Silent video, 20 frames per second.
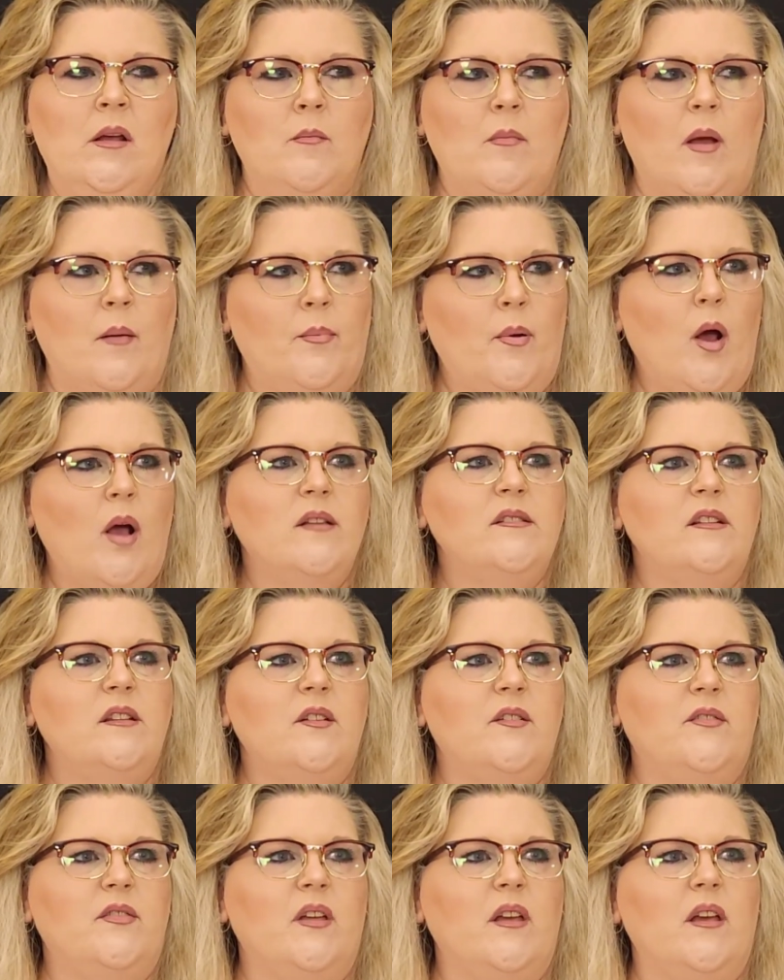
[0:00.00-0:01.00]
My
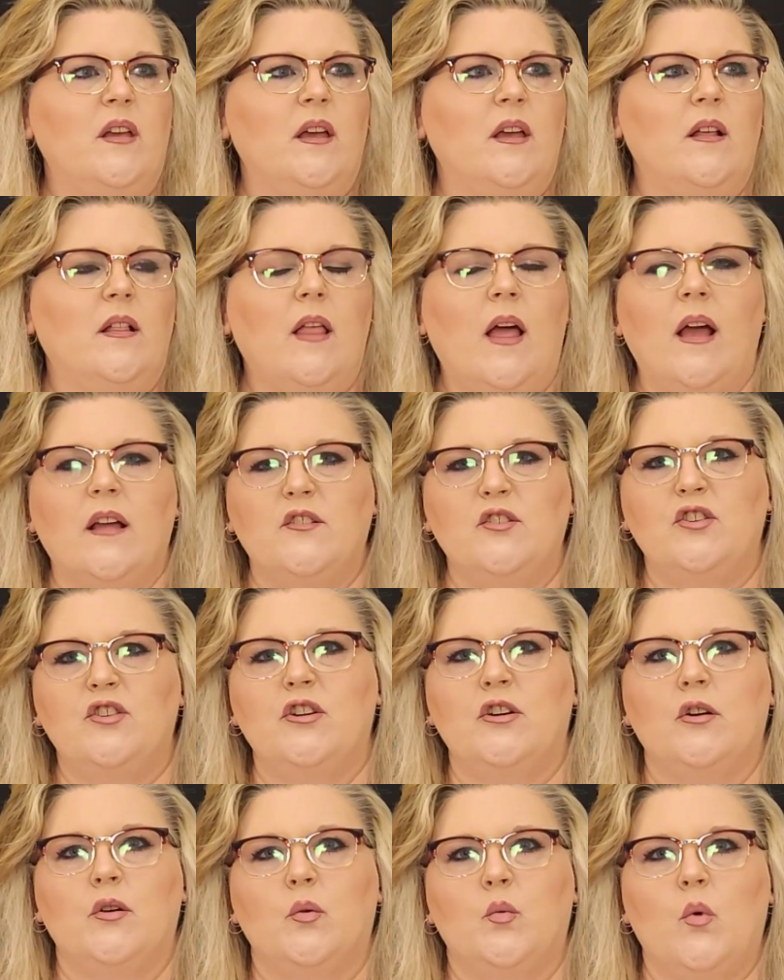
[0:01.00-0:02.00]
positive thinking last
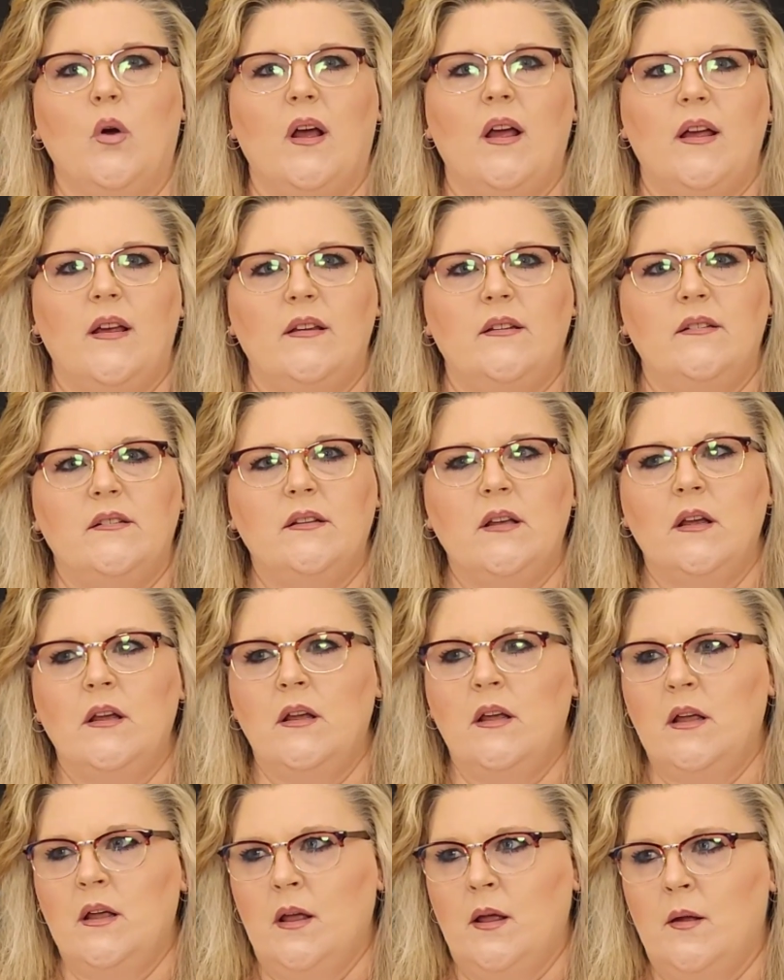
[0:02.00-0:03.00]
year was
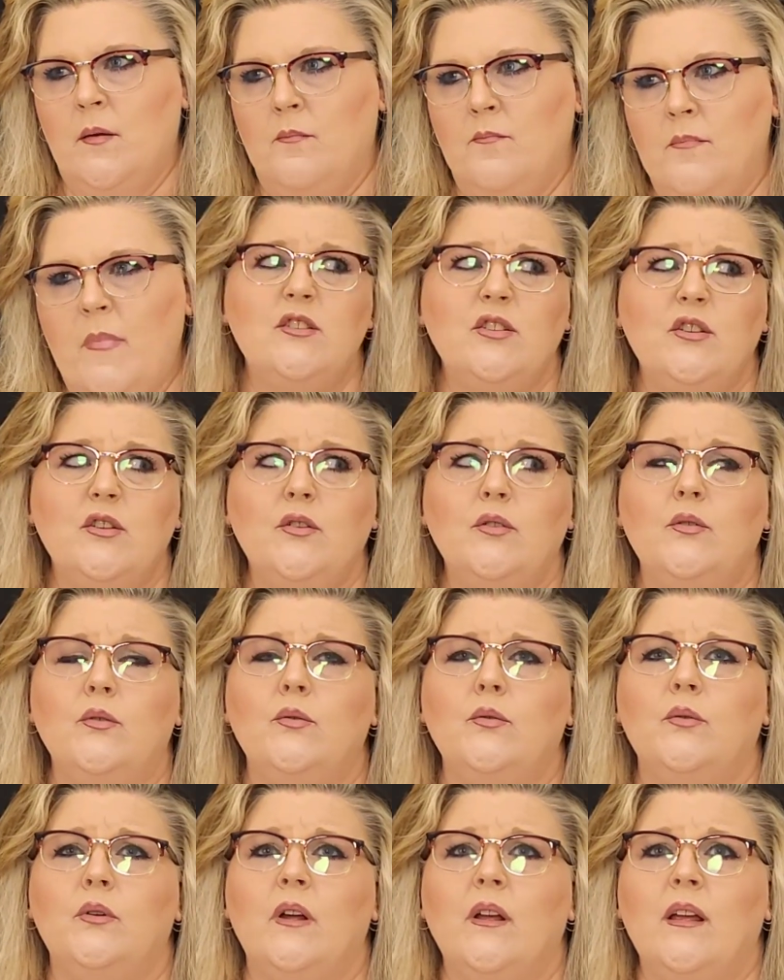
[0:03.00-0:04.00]

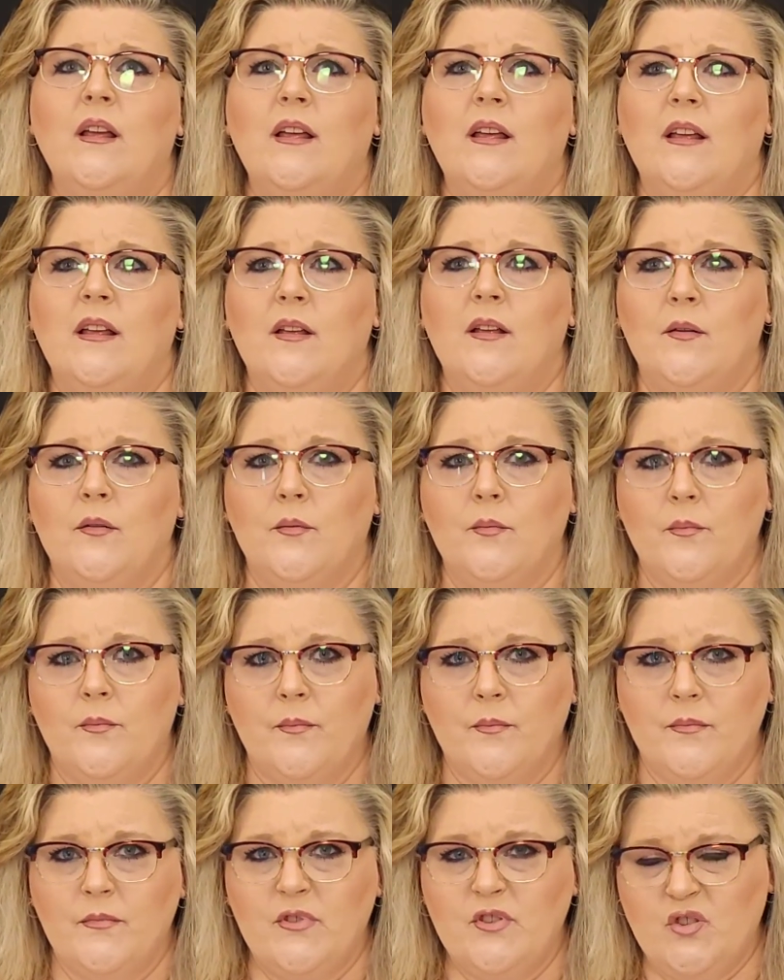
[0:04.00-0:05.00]
to
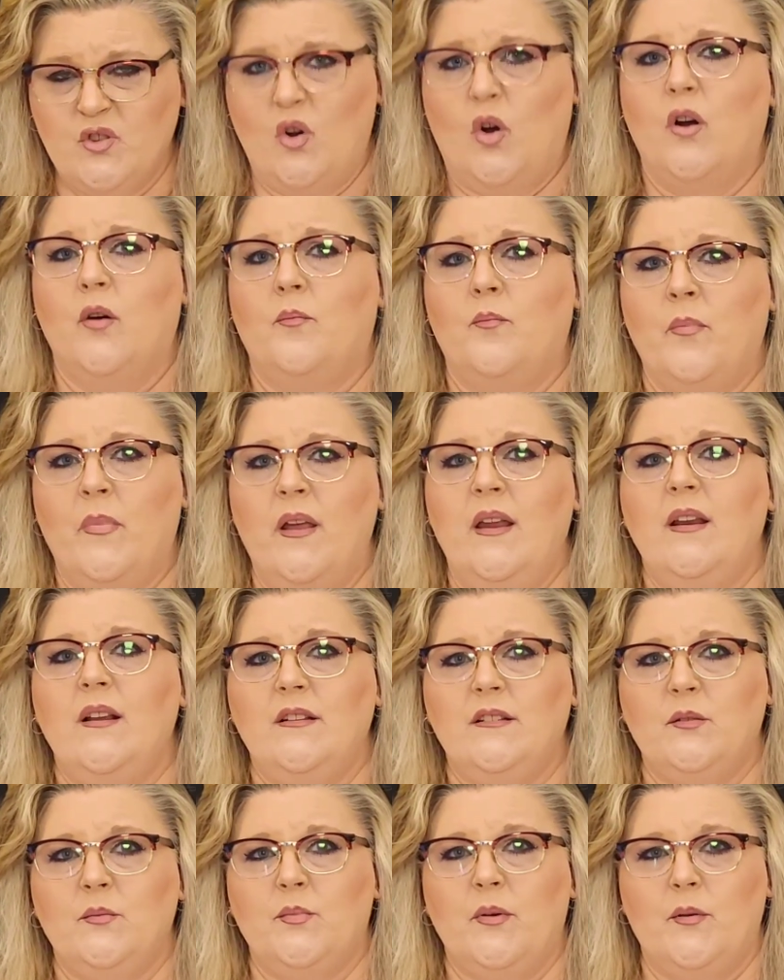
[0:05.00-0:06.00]
start meeting
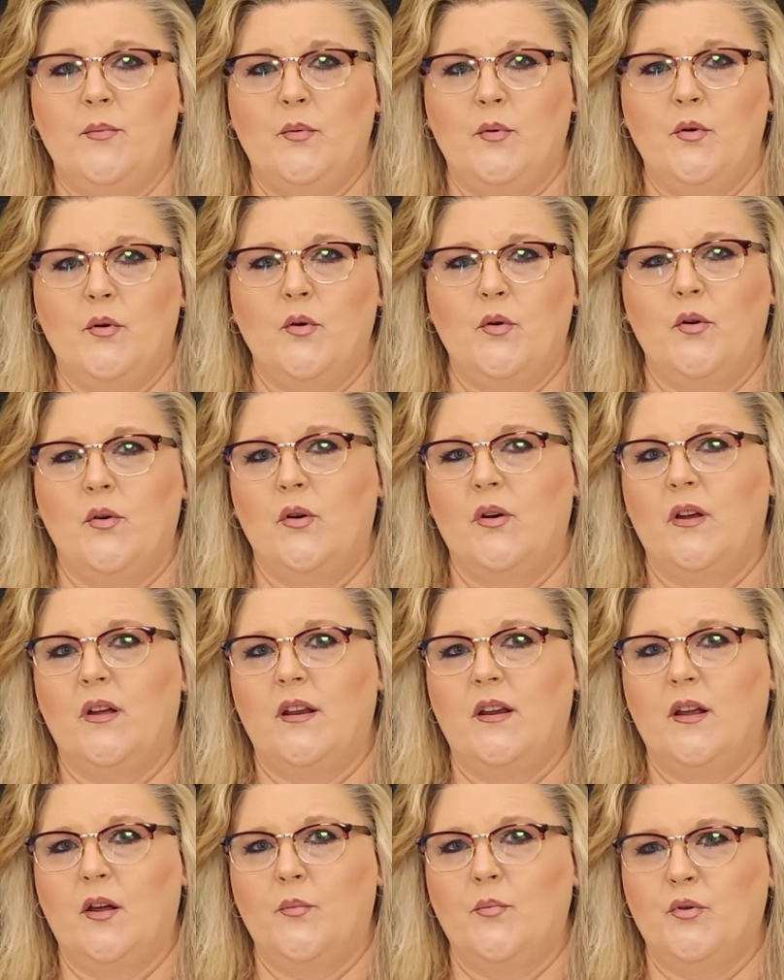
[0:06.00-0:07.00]
some people who
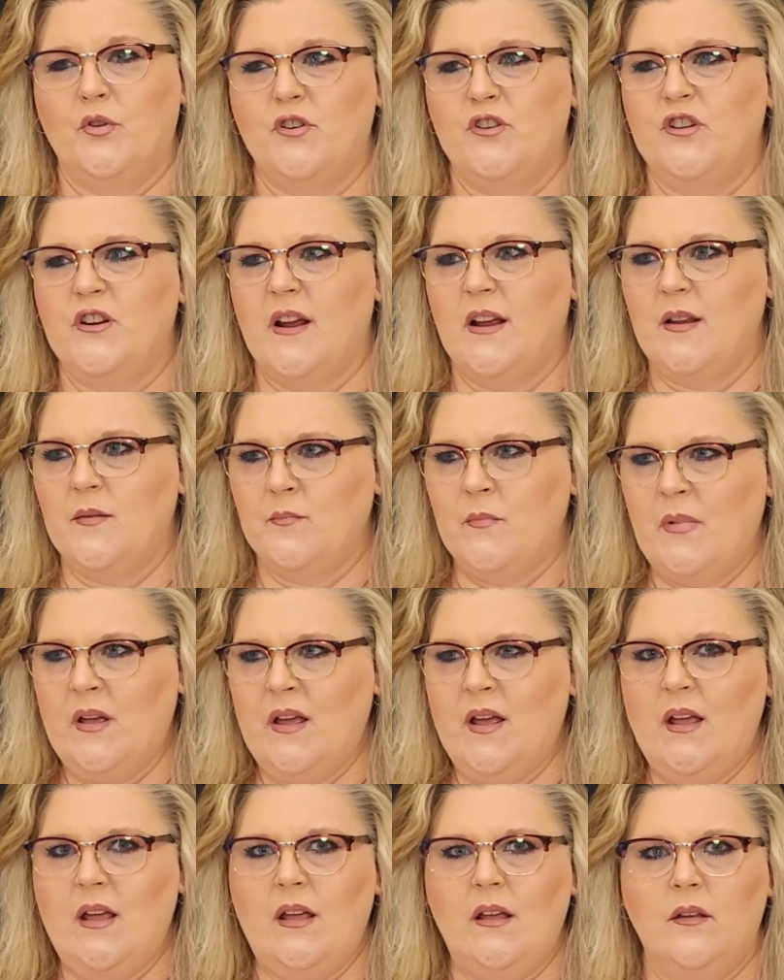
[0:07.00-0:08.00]
could appreciate
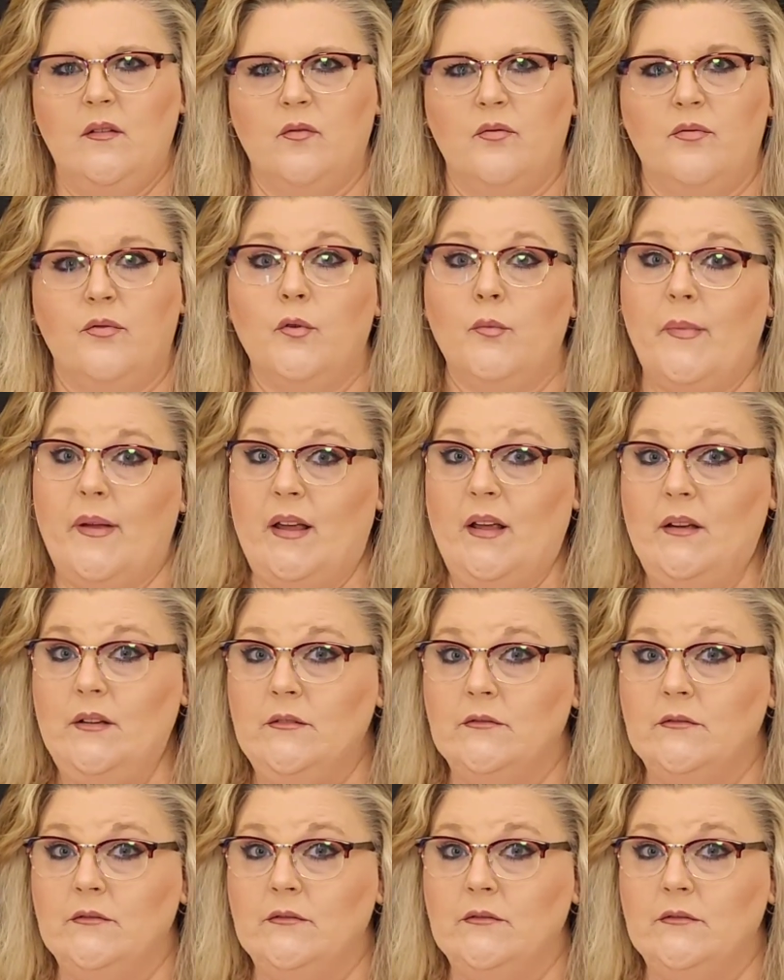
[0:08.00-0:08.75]
me for me